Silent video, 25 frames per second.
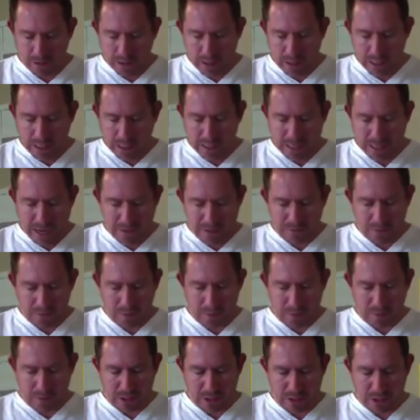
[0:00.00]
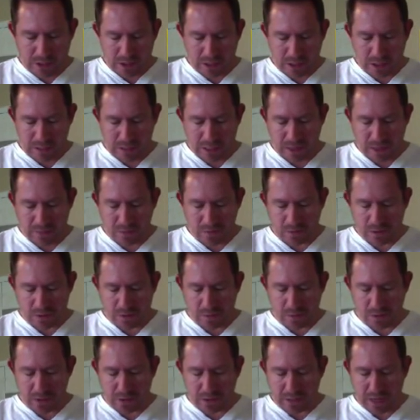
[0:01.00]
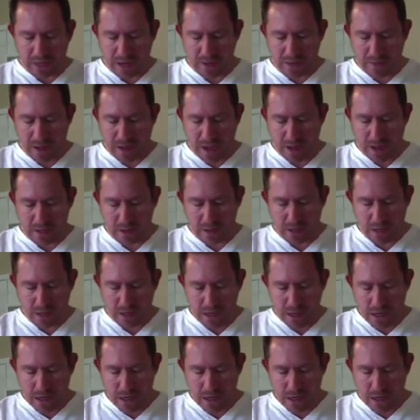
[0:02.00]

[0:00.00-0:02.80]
He gave them permission, and the evil spirits came out